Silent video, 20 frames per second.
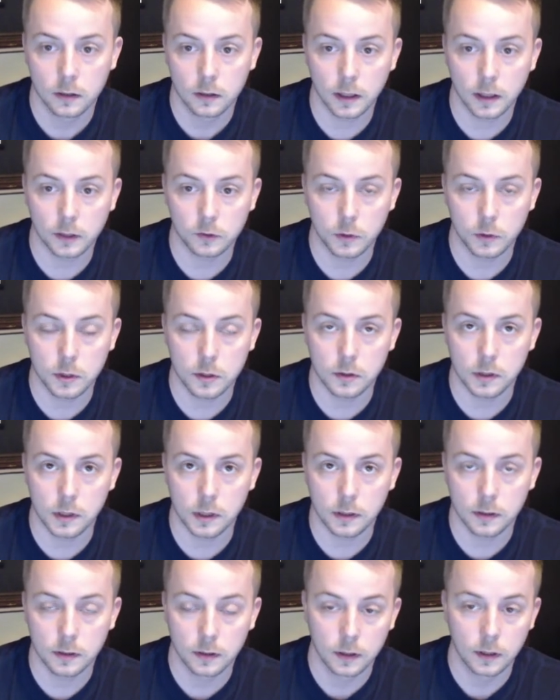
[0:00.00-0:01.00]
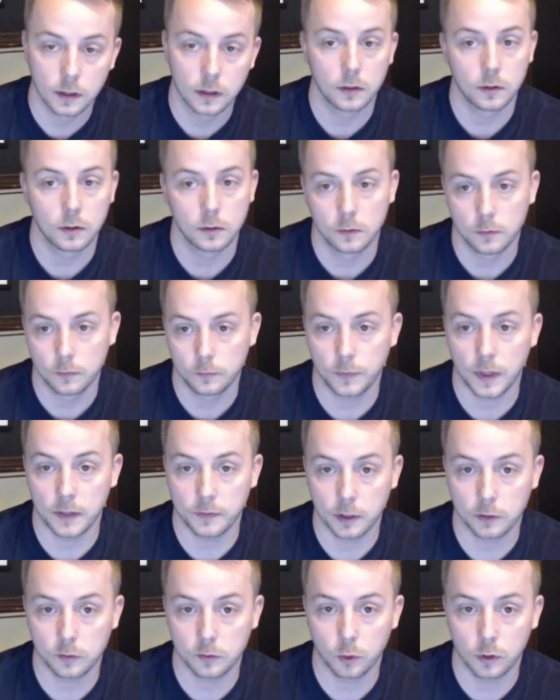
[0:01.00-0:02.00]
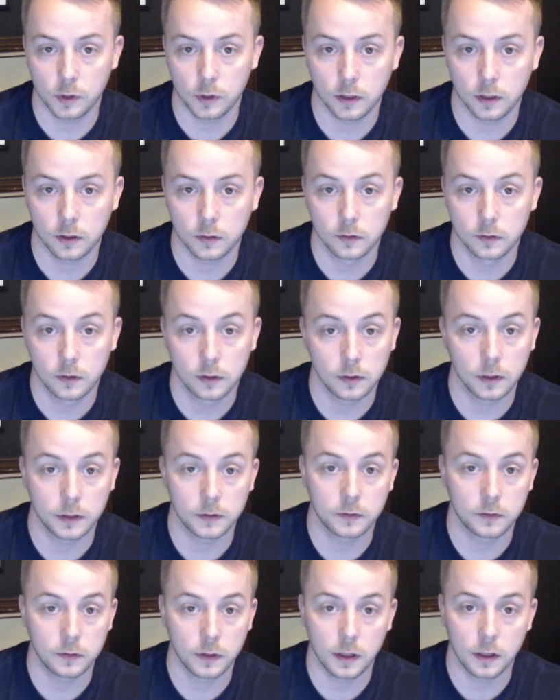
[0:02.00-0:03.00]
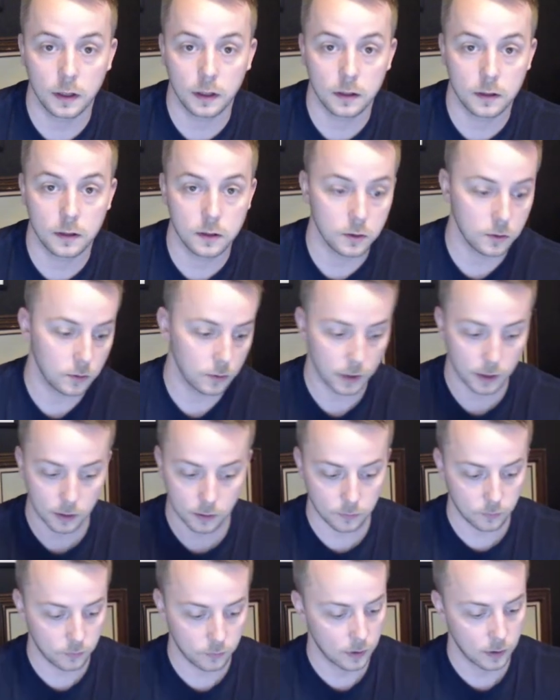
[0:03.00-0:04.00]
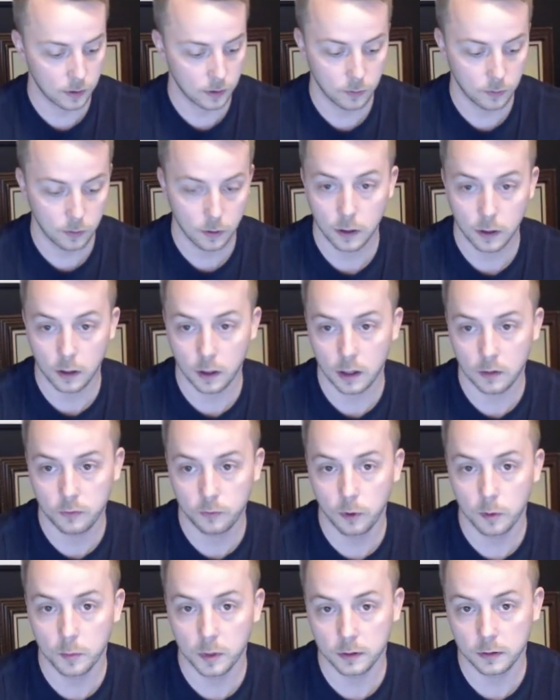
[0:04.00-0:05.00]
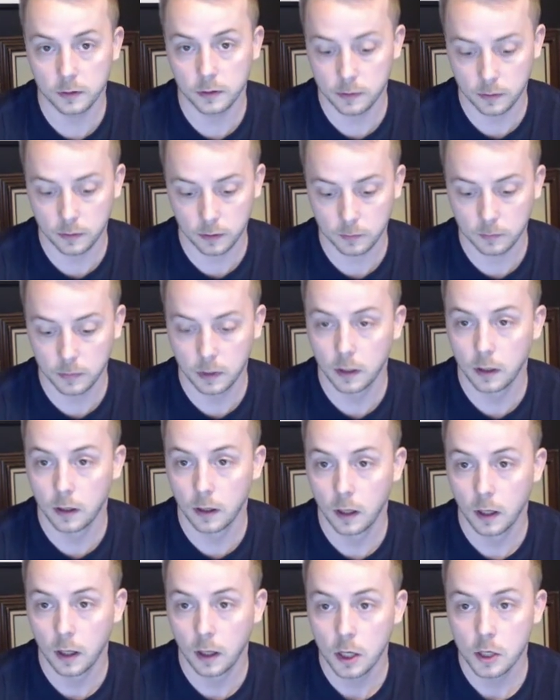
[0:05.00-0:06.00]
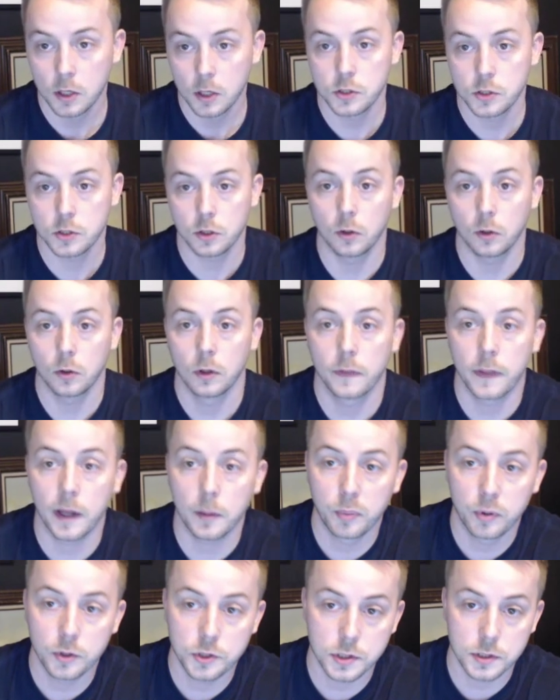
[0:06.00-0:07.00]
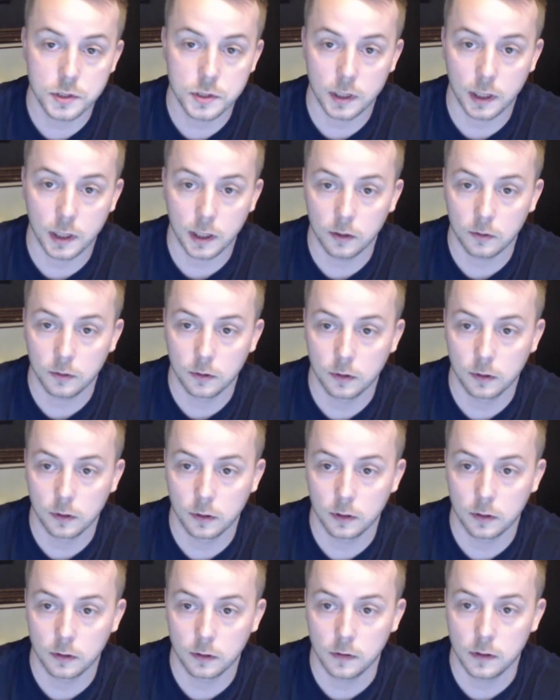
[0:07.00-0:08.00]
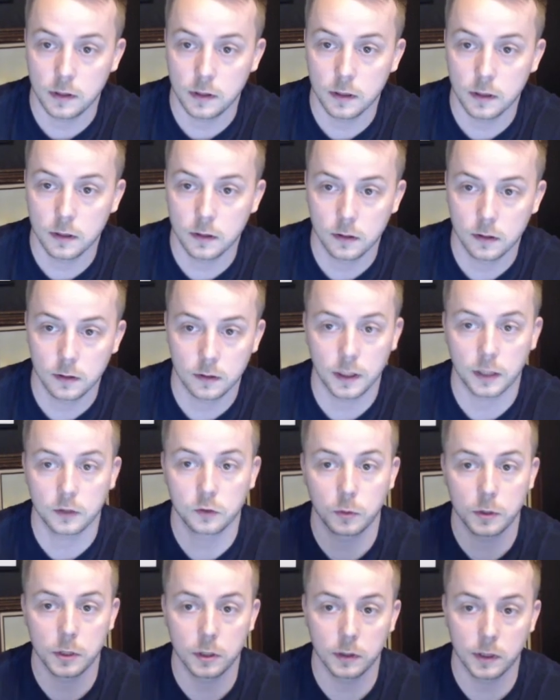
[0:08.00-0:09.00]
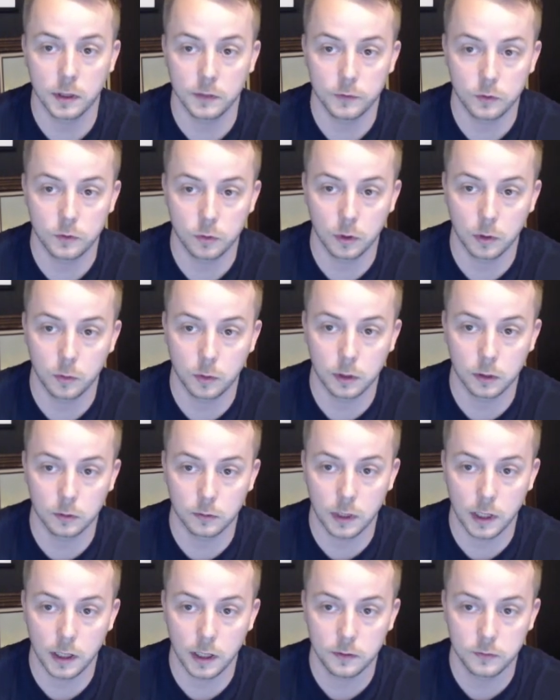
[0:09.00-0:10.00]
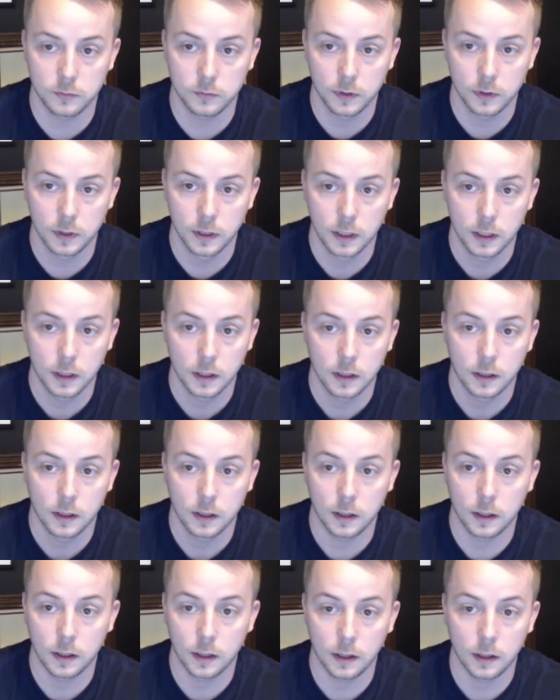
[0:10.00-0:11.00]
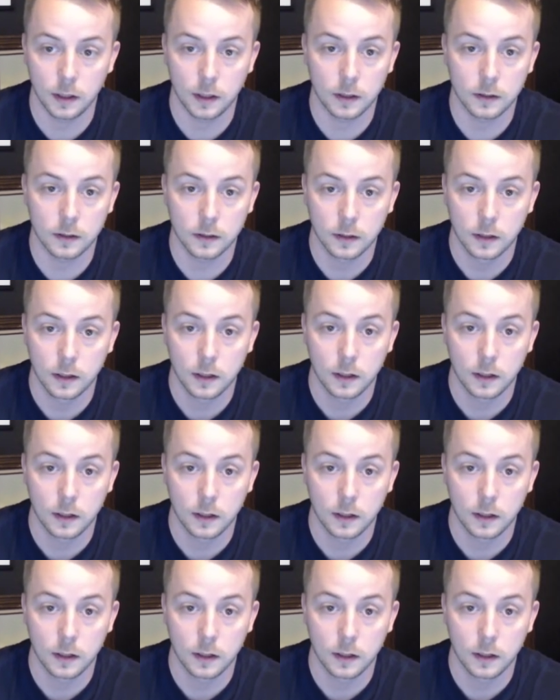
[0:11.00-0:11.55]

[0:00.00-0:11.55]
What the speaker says: that's when you need $5,000 more. Let's say you have 4 month lead time. So that pushes it out to here. That's when your inventory will arrive. And